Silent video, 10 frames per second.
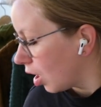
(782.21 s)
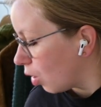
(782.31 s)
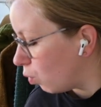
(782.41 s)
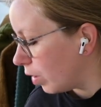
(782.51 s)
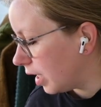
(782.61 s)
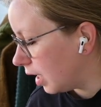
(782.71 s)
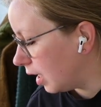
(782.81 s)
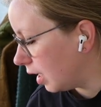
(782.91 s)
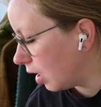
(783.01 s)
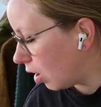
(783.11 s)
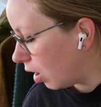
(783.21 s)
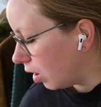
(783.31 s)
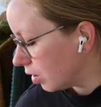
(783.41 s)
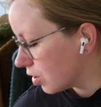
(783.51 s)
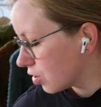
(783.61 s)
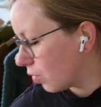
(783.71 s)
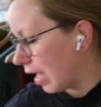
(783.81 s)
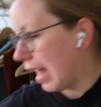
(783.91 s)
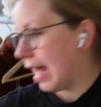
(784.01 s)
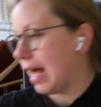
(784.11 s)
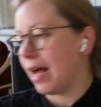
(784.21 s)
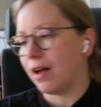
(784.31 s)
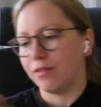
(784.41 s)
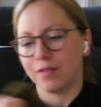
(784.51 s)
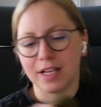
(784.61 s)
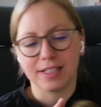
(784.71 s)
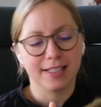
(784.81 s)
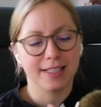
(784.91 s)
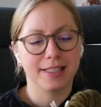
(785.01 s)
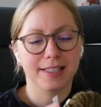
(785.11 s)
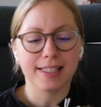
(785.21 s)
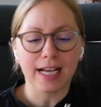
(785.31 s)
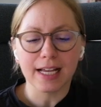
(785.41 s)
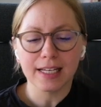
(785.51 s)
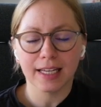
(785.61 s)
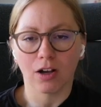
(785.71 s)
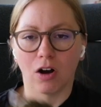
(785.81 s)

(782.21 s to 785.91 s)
We also have a stunning